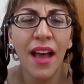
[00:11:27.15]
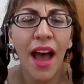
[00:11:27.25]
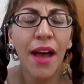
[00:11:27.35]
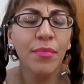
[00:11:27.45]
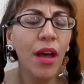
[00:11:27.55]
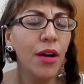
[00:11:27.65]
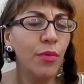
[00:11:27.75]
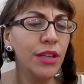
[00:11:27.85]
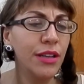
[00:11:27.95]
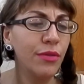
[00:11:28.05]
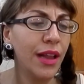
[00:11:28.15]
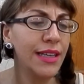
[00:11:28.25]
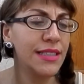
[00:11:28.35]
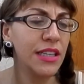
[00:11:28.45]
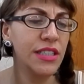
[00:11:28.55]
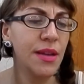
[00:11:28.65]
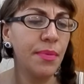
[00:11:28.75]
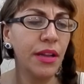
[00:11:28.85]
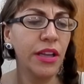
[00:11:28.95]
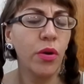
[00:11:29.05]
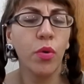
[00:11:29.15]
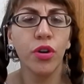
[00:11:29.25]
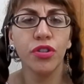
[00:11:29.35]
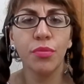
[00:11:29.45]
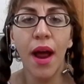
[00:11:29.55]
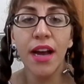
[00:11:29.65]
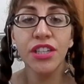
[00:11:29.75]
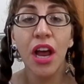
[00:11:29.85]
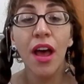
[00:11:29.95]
I'm not one who likes to typically hoard trash,